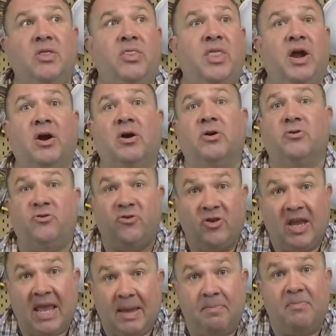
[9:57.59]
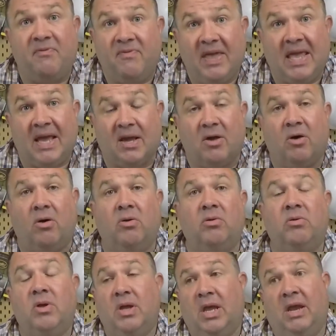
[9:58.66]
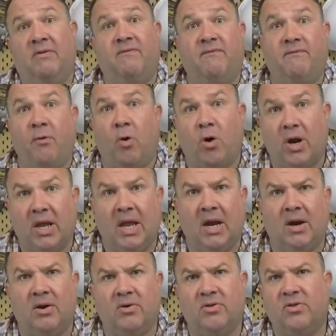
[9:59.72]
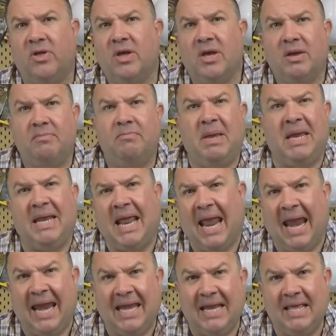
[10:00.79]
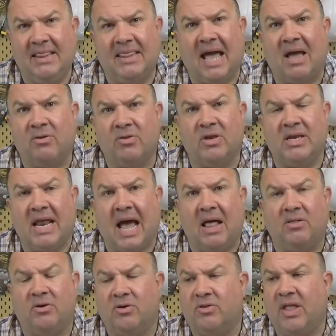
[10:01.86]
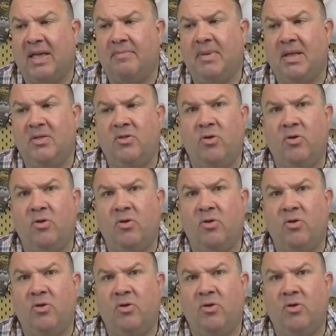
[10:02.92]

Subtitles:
their cheap vehicle in 4 years being $80,000. That means